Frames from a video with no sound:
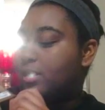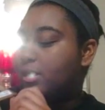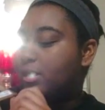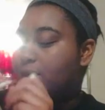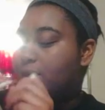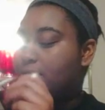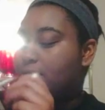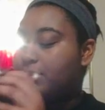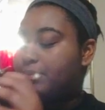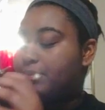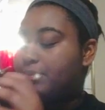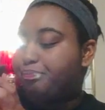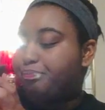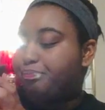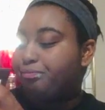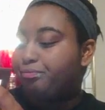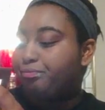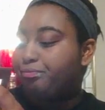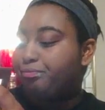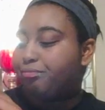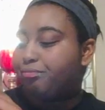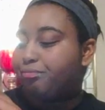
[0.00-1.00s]

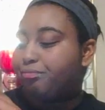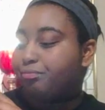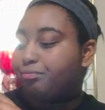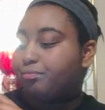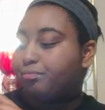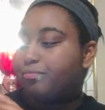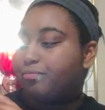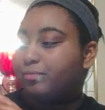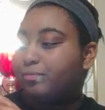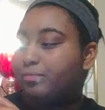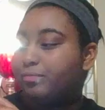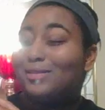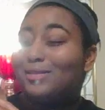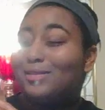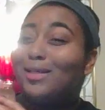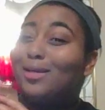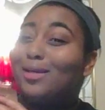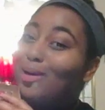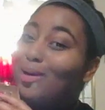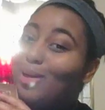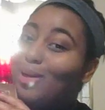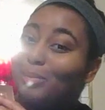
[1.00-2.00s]
I
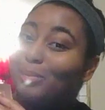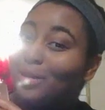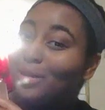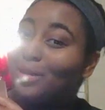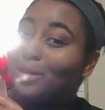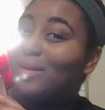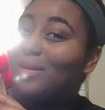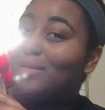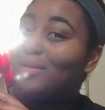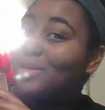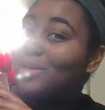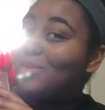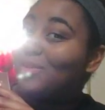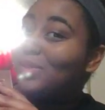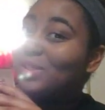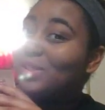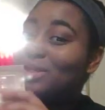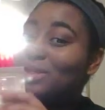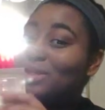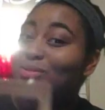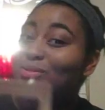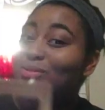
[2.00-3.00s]
say a lot in my
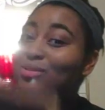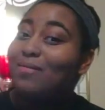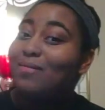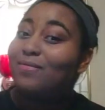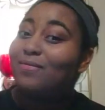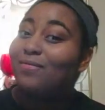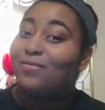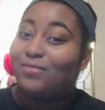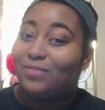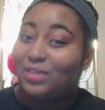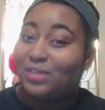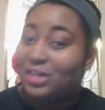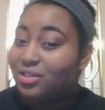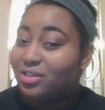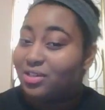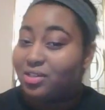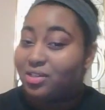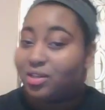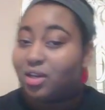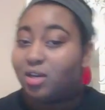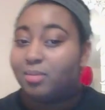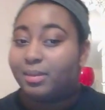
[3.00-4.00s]
videos, so I'm very
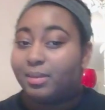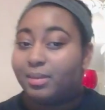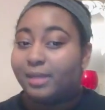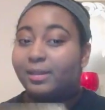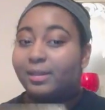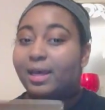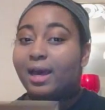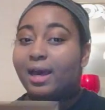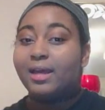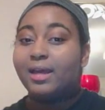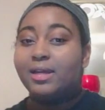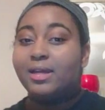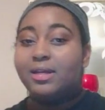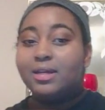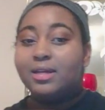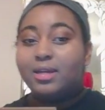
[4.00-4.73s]
sorry about that.